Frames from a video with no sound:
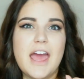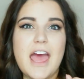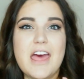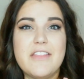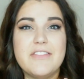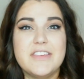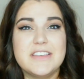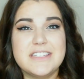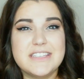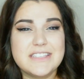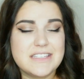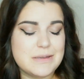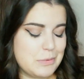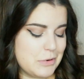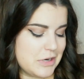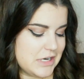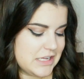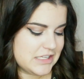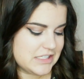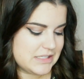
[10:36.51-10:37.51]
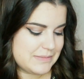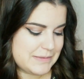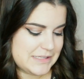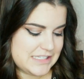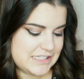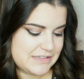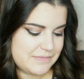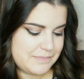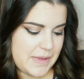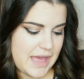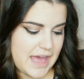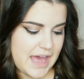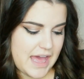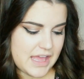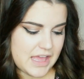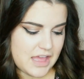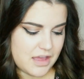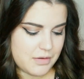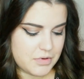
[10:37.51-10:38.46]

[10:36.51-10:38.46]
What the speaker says: And this is a pretty expensive bag.